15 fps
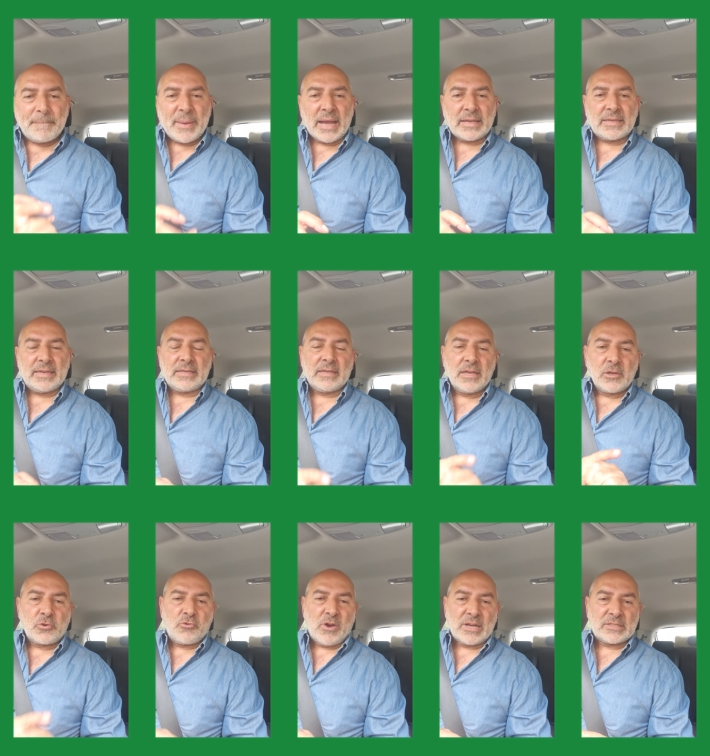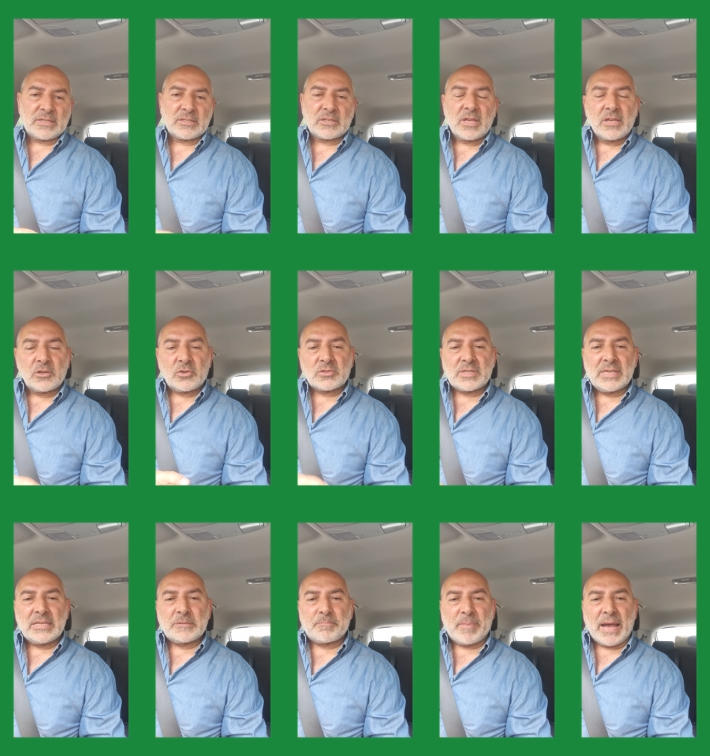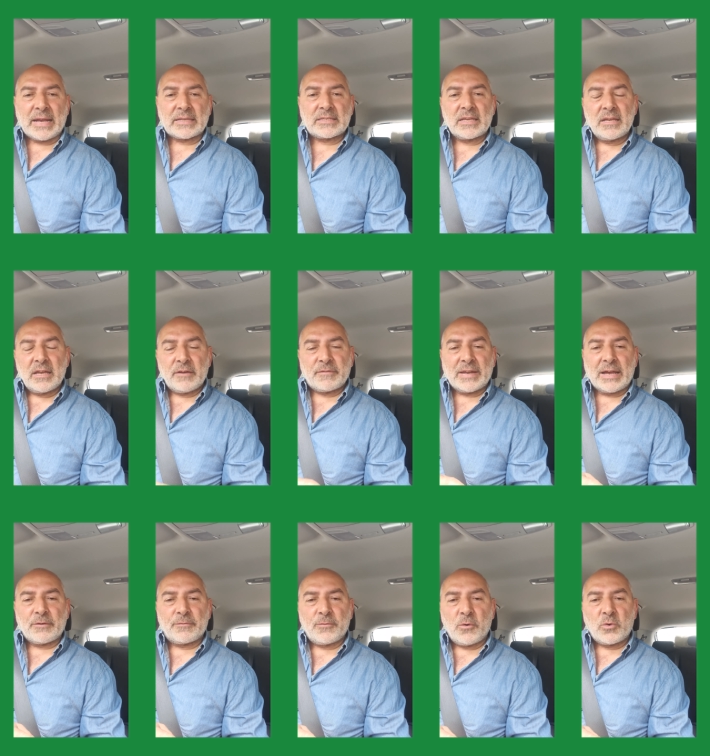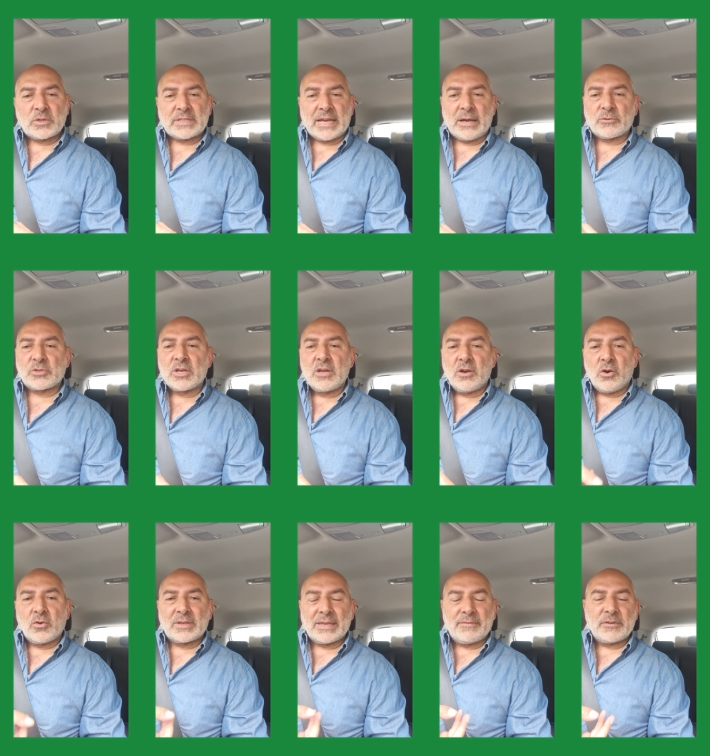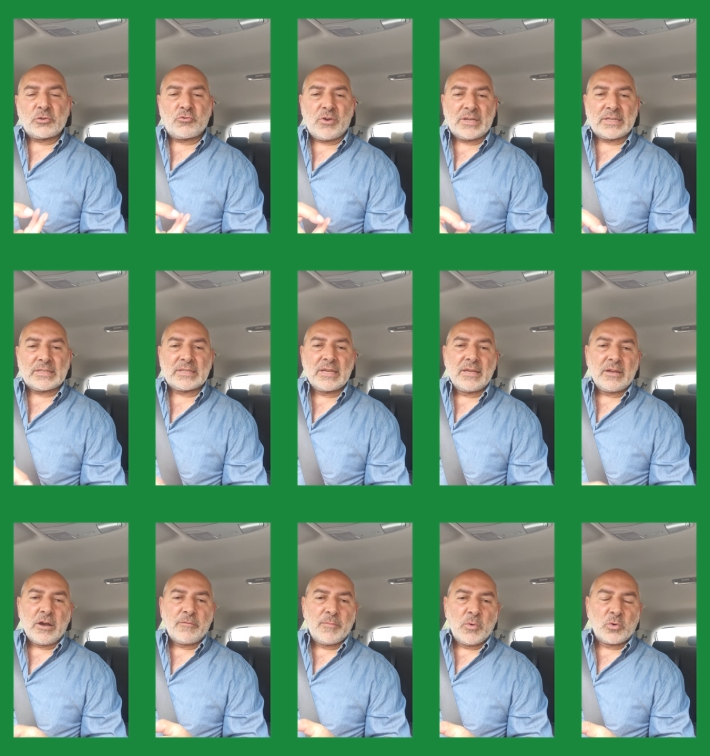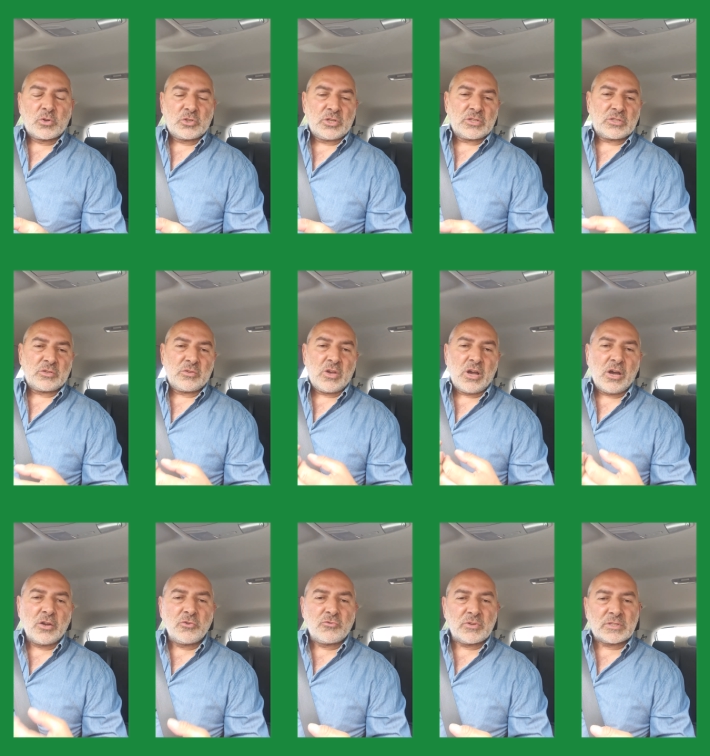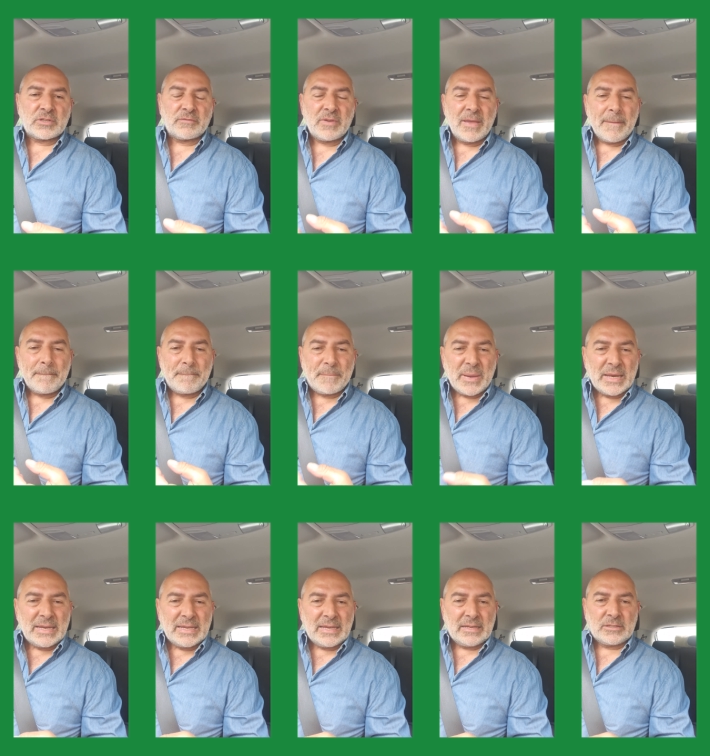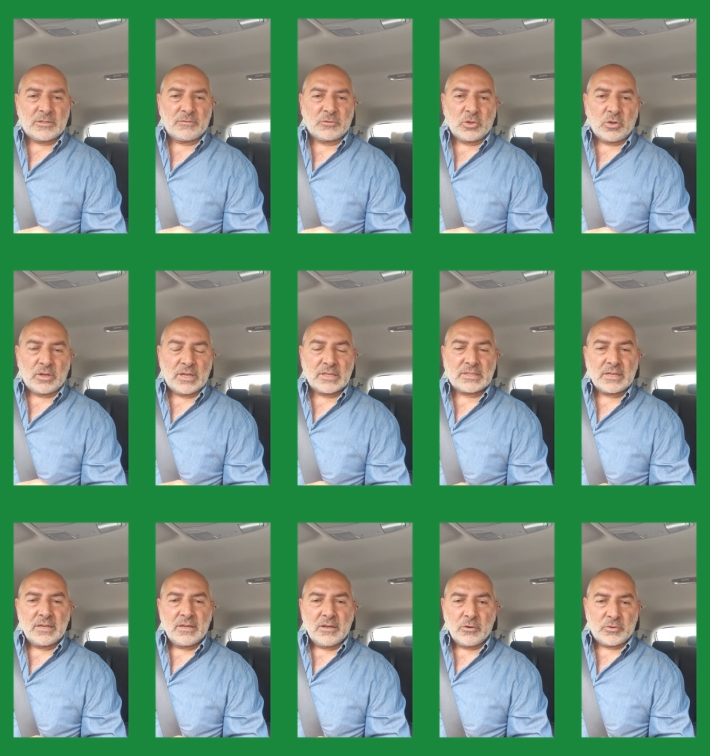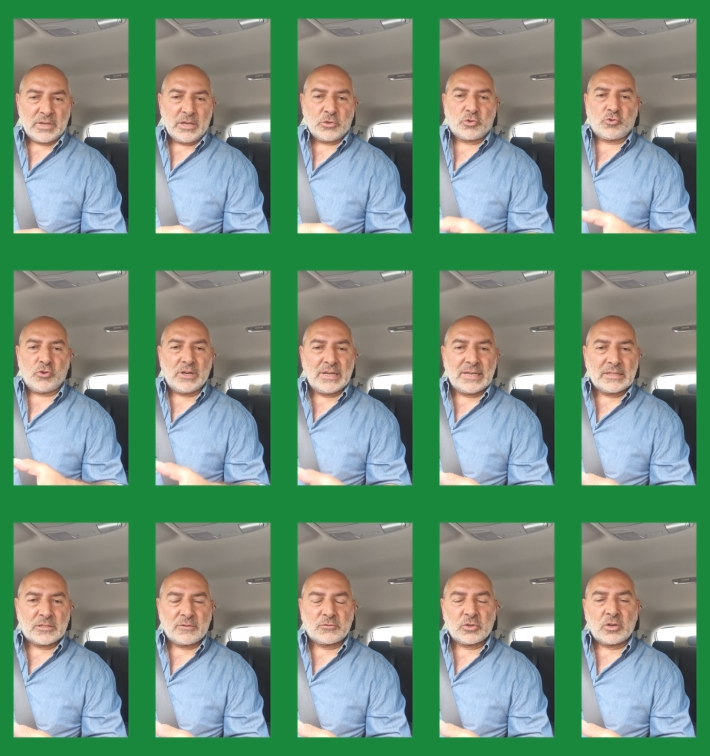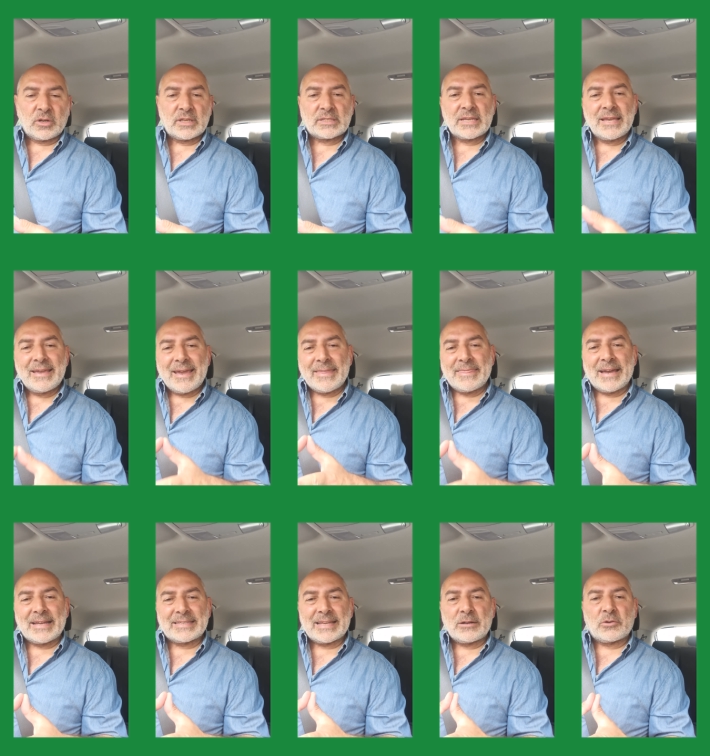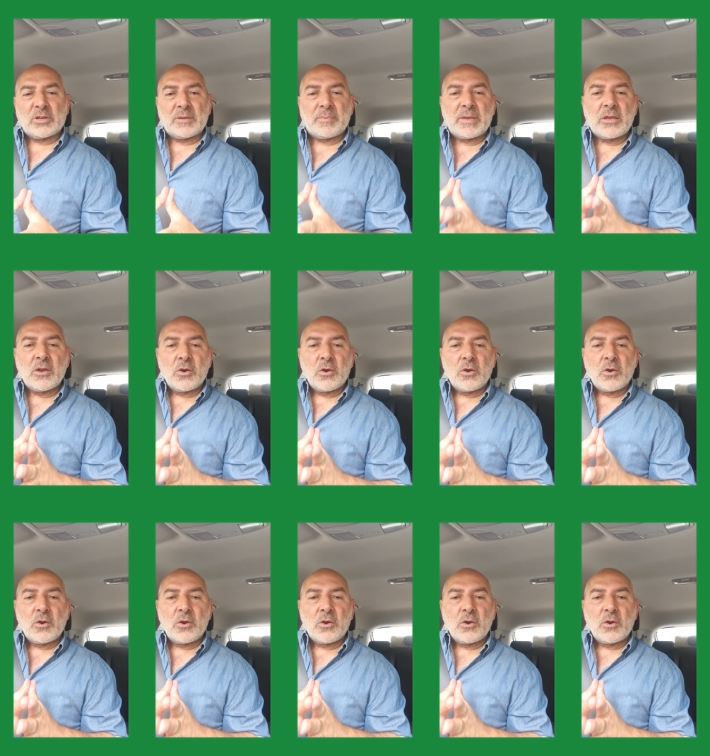banking crisis because these banks have now forked out or given credit of mortgages to hundreds of billions of dollars, okay, trillions of dollars, and that's now going to be